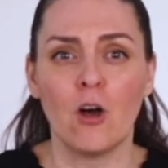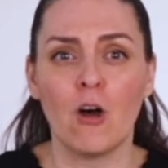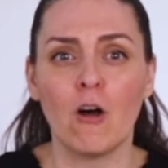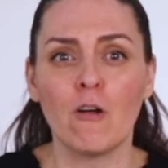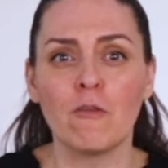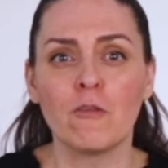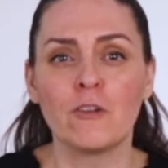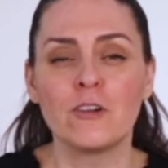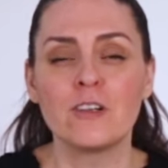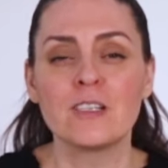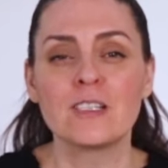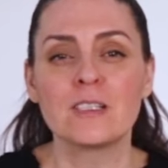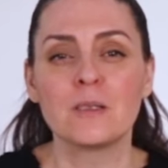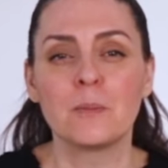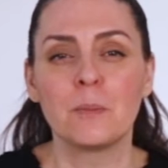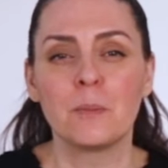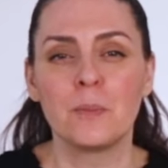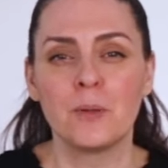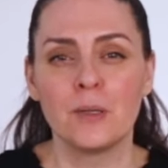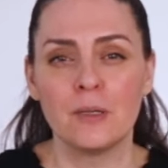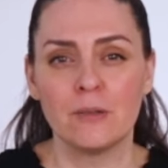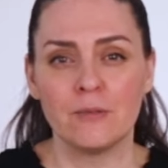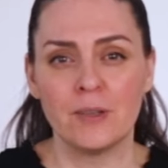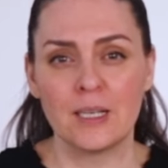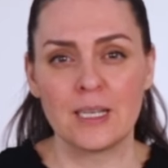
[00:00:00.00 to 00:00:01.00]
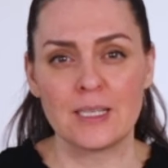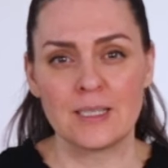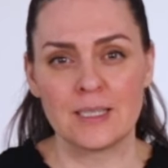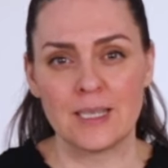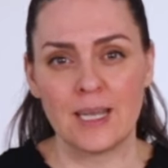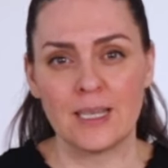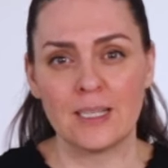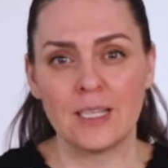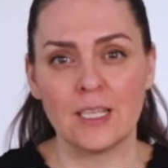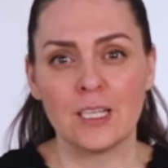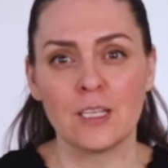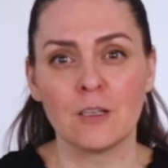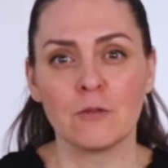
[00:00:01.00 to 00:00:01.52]
offers the perfect
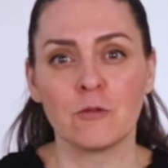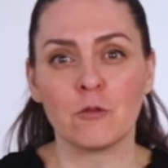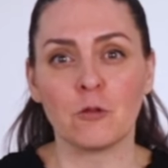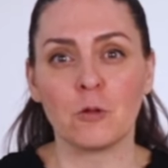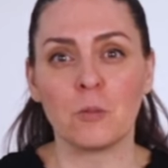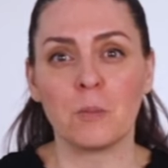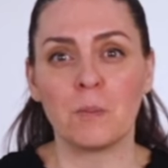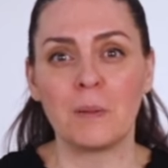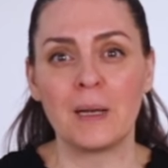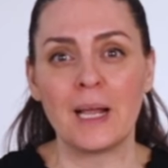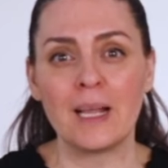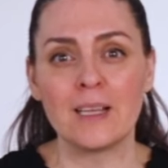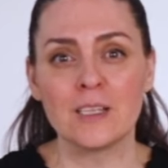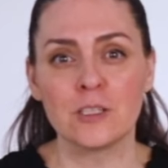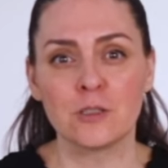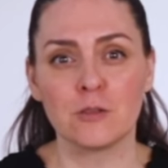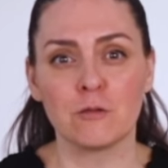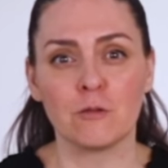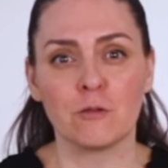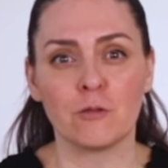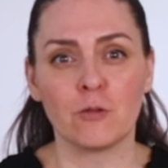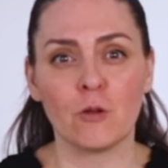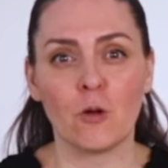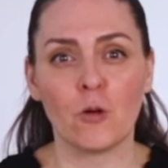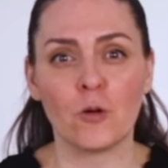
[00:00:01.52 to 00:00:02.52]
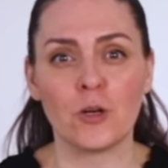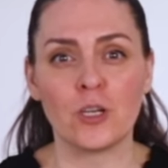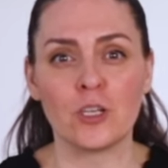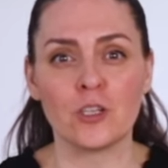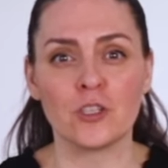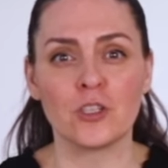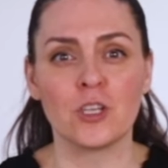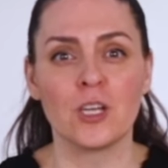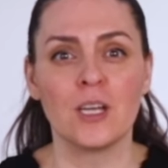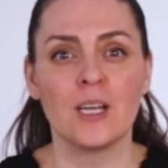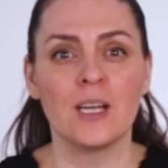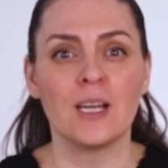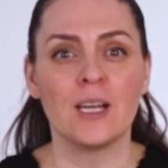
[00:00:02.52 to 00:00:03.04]
setting for plants to
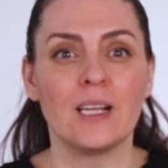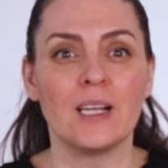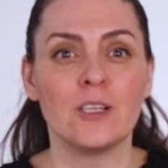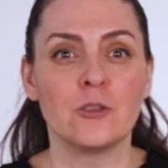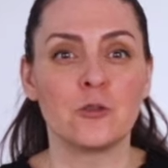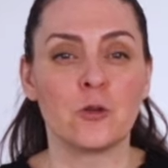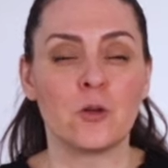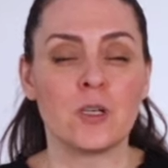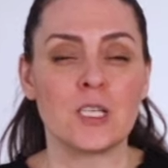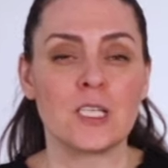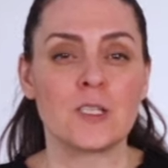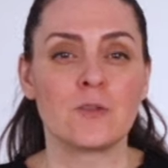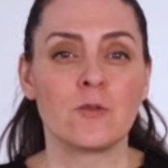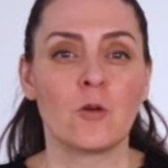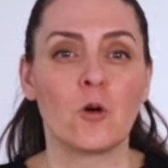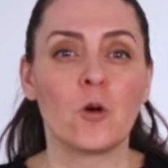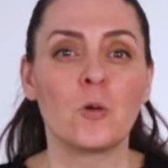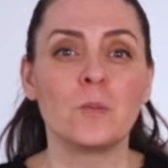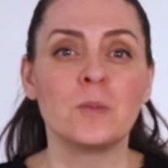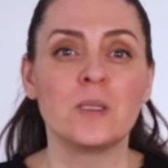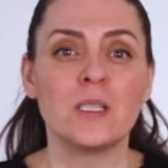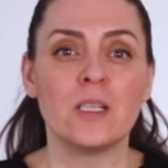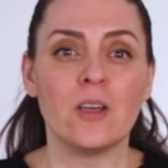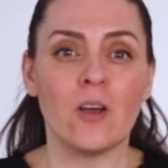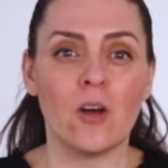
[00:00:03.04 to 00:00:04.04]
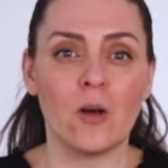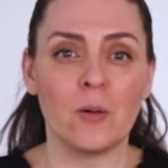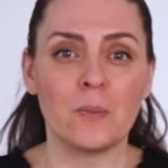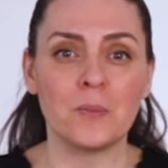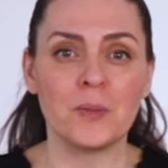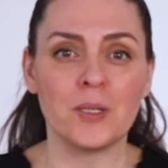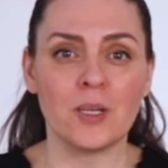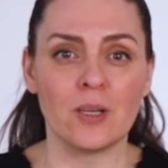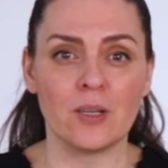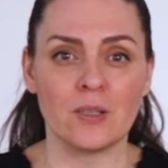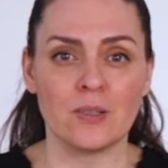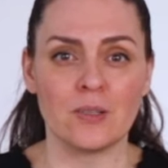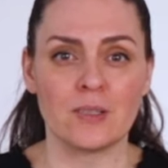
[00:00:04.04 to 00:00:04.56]
flourish and transform the
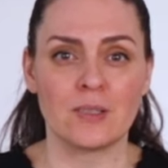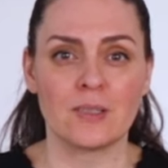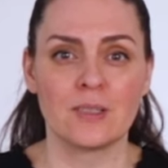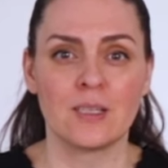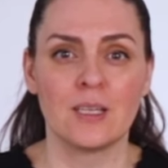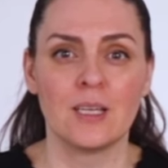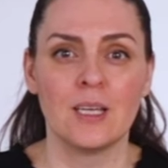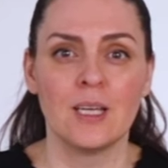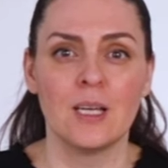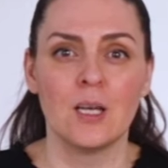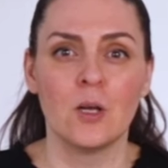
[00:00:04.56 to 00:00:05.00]
ambiance,